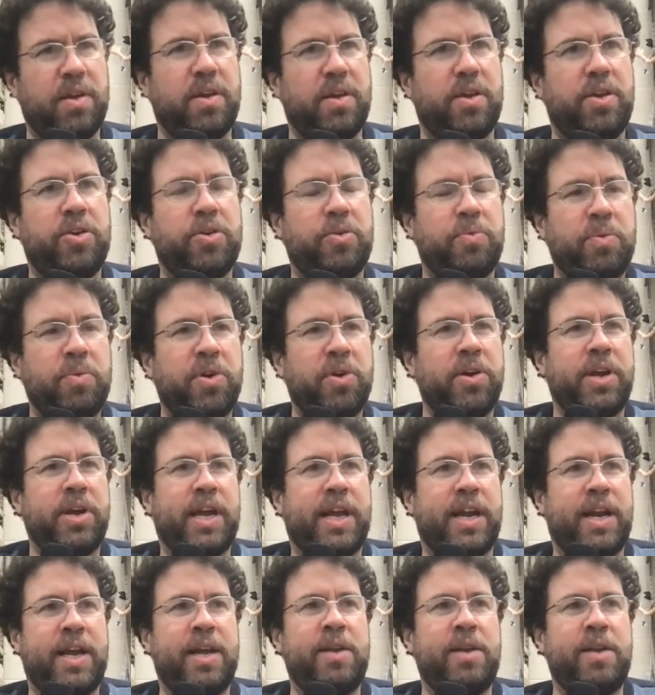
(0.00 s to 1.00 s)
your work
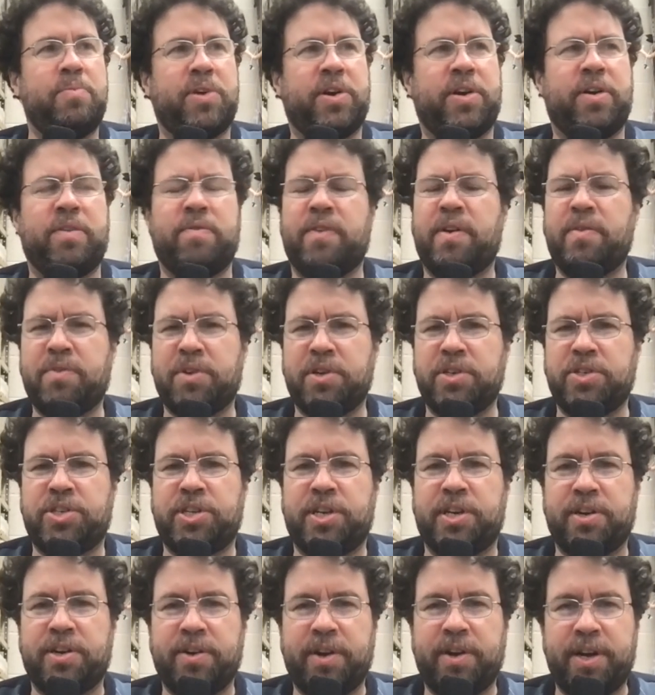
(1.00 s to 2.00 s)
at Edinburgh, I remember,
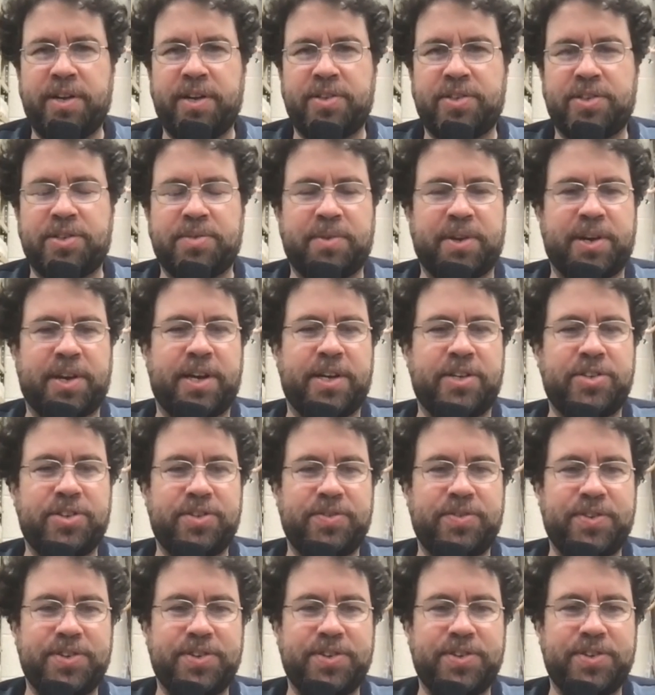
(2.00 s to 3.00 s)
generated some
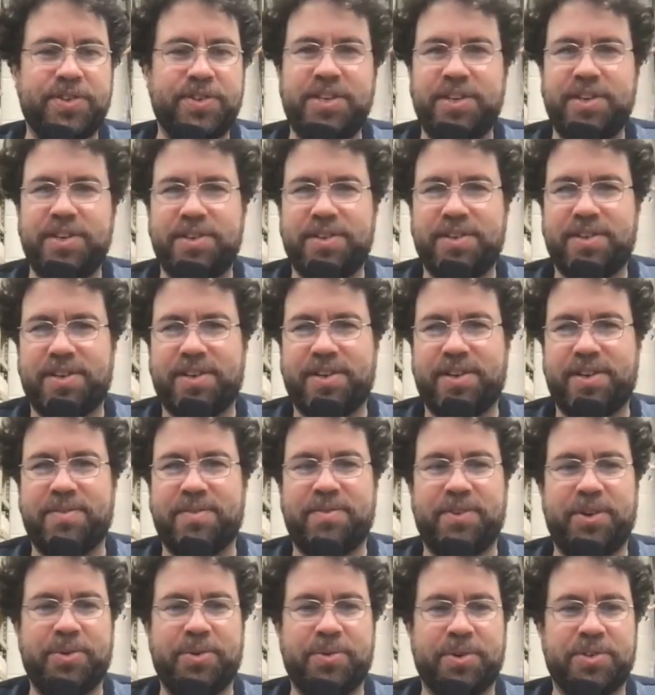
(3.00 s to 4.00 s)
controversy.
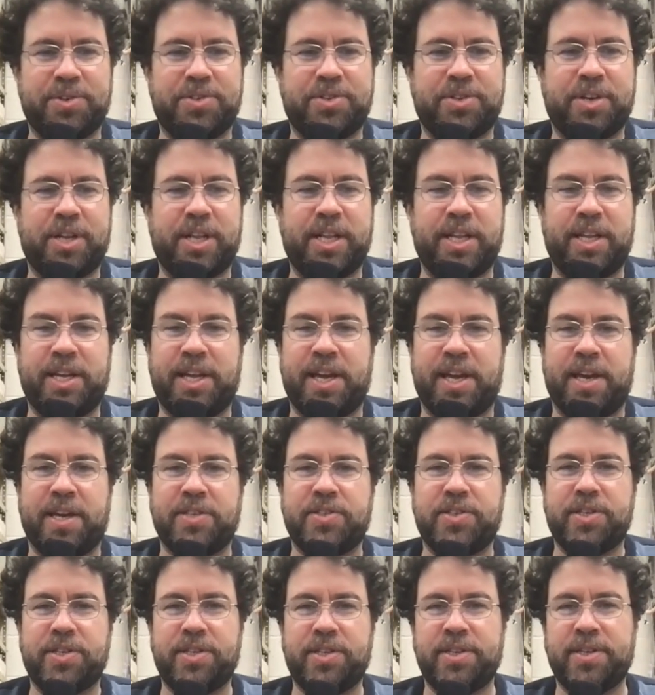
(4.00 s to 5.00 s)
You were slightly
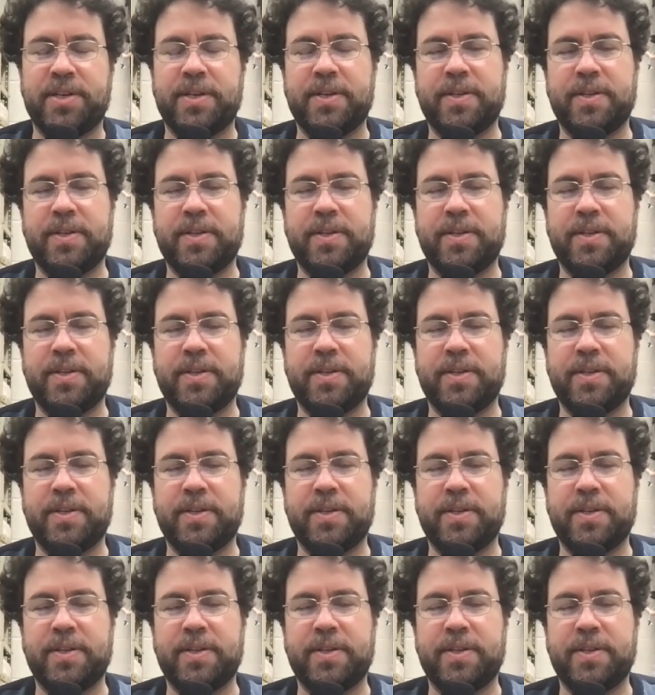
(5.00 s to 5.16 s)
canceled.